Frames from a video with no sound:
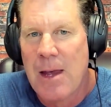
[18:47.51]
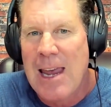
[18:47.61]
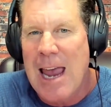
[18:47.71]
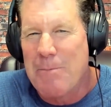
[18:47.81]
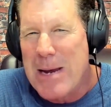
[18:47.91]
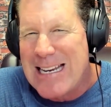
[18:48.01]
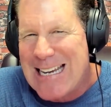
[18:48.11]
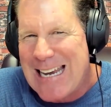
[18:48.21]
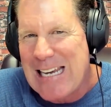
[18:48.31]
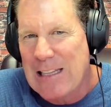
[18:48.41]
and being
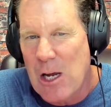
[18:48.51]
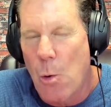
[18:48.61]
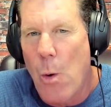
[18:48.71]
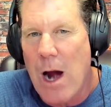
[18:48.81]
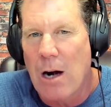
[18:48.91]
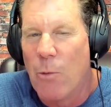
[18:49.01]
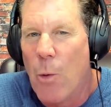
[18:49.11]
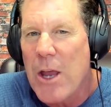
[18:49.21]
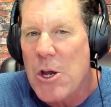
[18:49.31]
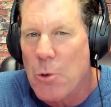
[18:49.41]
keenly aware of
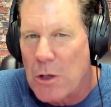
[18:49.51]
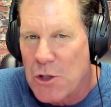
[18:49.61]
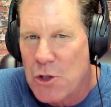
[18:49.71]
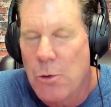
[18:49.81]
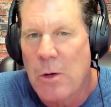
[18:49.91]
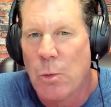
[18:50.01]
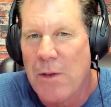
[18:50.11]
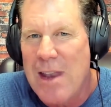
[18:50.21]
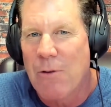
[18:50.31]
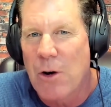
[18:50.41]
what you are doing will
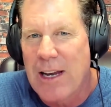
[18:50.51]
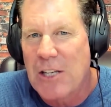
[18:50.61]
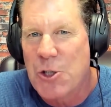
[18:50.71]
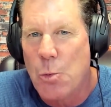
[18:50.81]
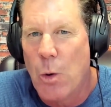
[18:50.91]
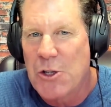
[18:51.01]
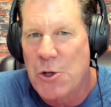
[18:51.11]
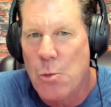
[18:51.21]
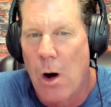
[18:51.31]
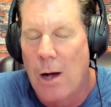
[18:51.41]
never get you what
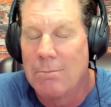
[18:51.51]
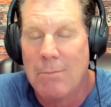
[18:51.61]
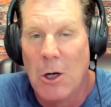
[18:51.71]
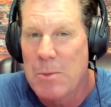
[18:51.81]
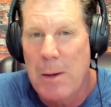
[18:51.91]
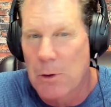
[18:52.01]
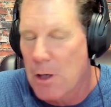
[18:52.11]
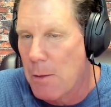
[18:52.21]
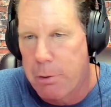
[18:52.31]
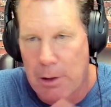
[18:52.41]
you want. Most people are
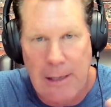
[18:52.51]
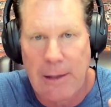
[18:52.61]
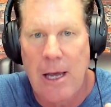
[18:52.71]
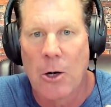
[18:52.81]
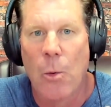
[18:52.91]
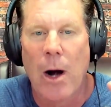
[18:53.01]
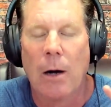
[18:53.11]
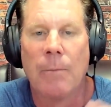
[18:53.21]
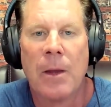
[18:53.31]
completely unaware.